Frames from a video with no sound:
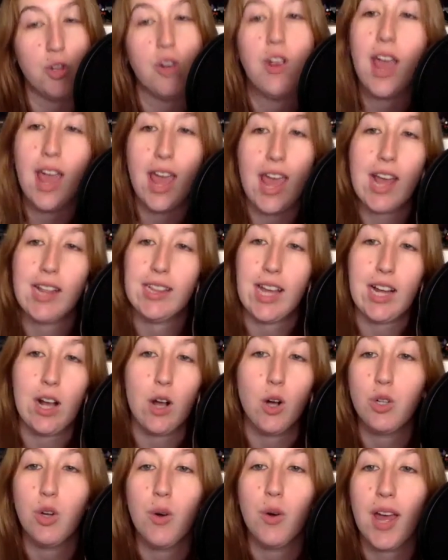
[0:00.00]
hey, like
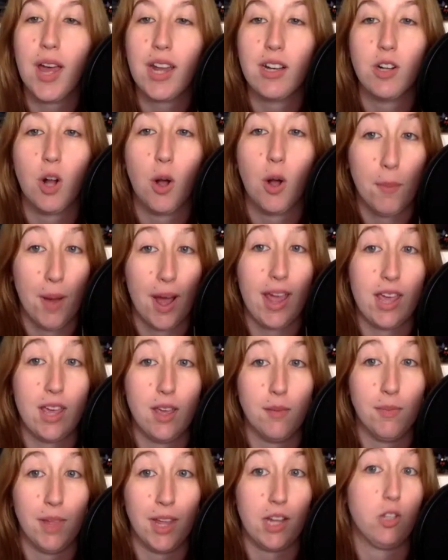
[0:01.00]
I'll go ahead and I'll buy
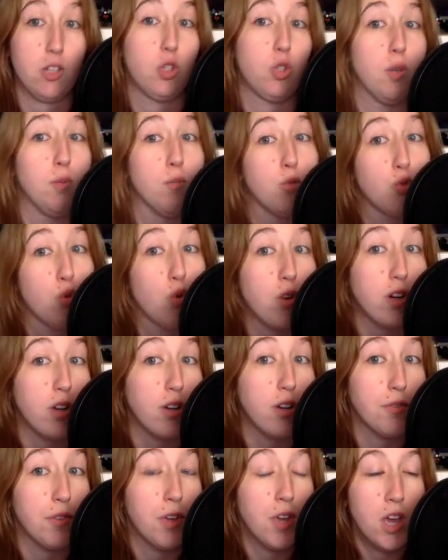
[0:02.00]
him like some sort
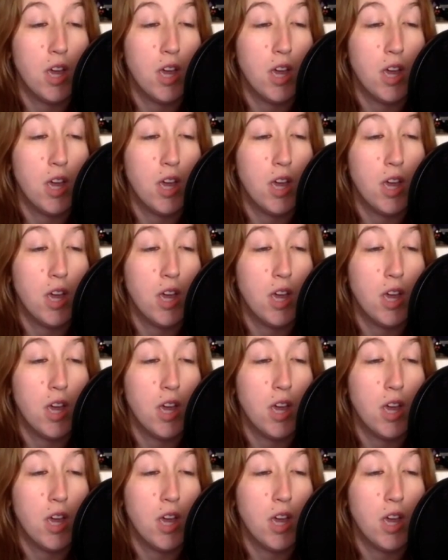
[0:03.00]
of